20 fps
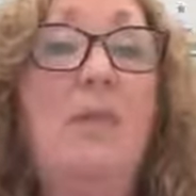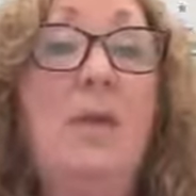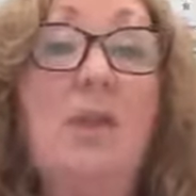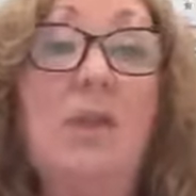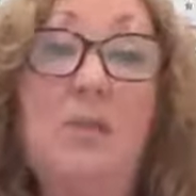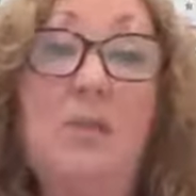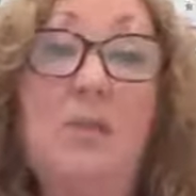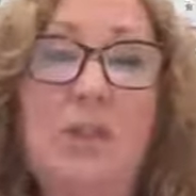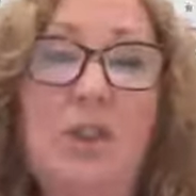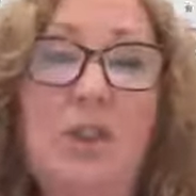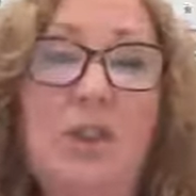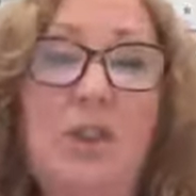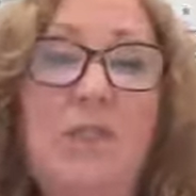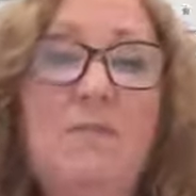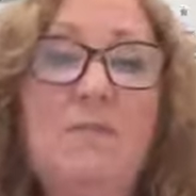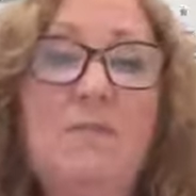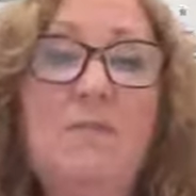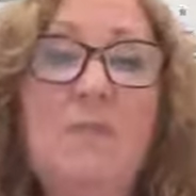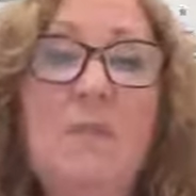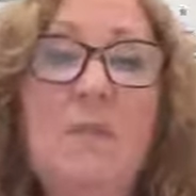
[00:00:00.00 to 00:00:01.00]
the Commission,
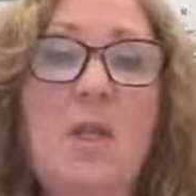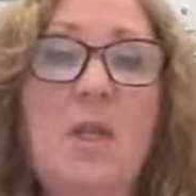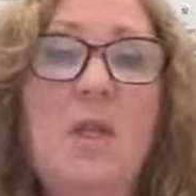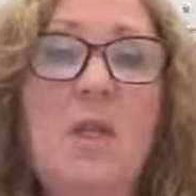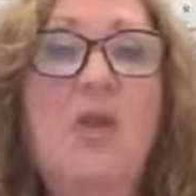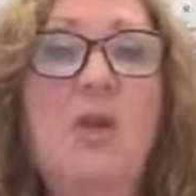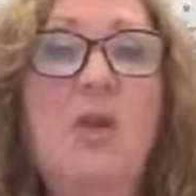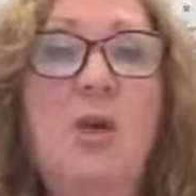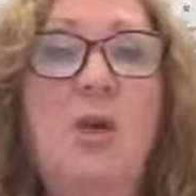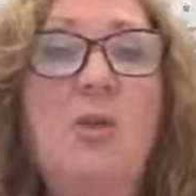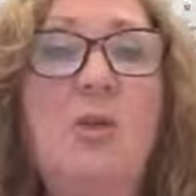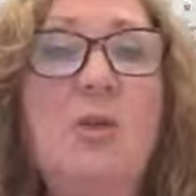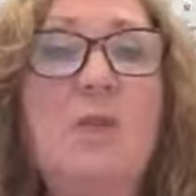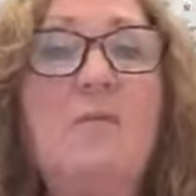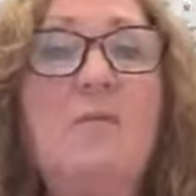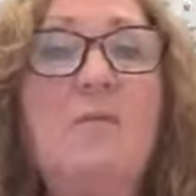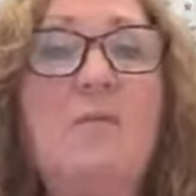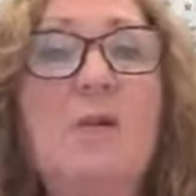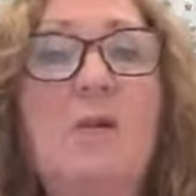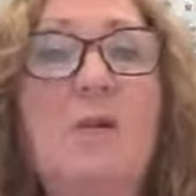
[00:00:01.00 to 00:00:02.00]

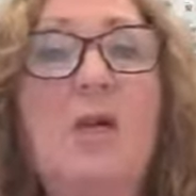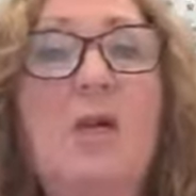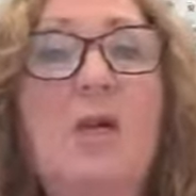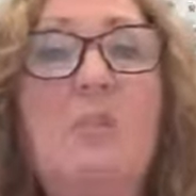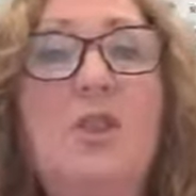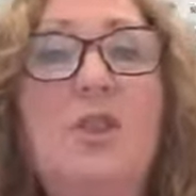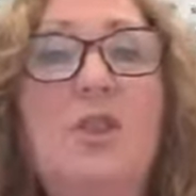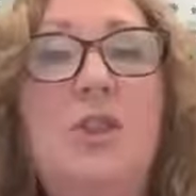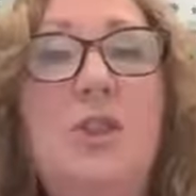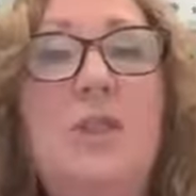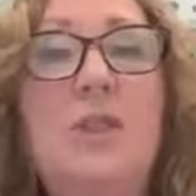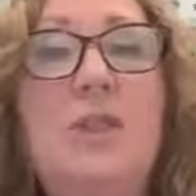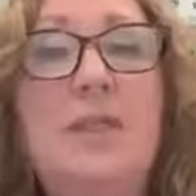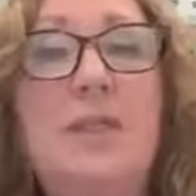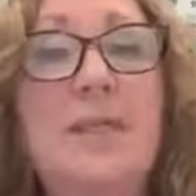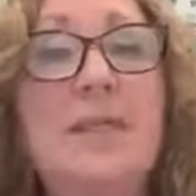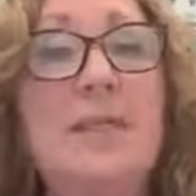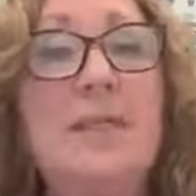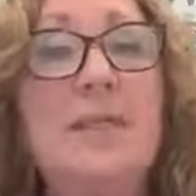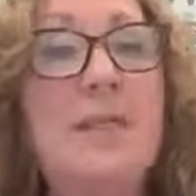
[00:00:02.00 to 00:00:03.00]
noting that the Commission
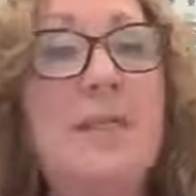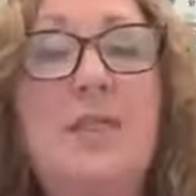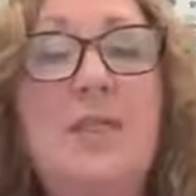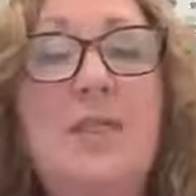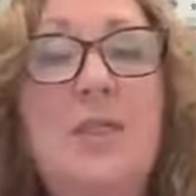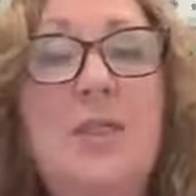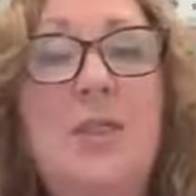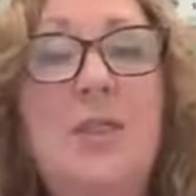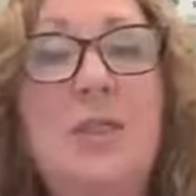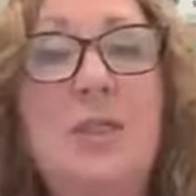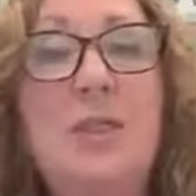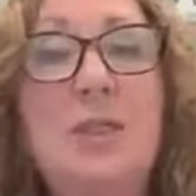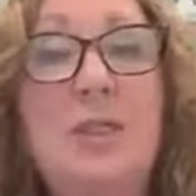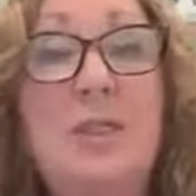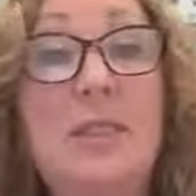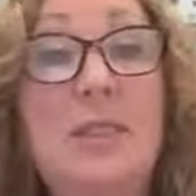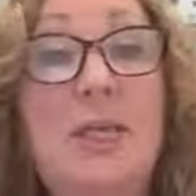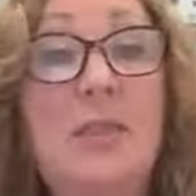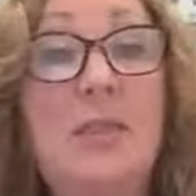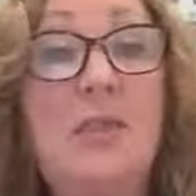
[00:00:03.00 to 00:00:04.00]
doesn't need to use its
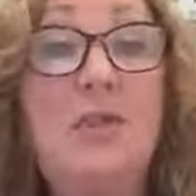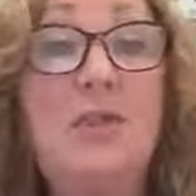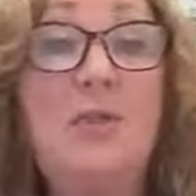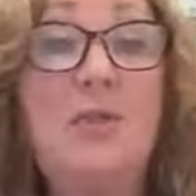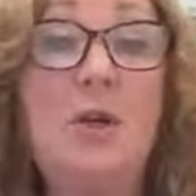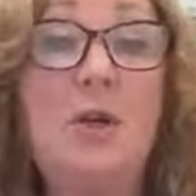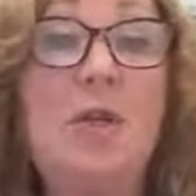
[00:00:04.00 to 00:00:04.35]
statutory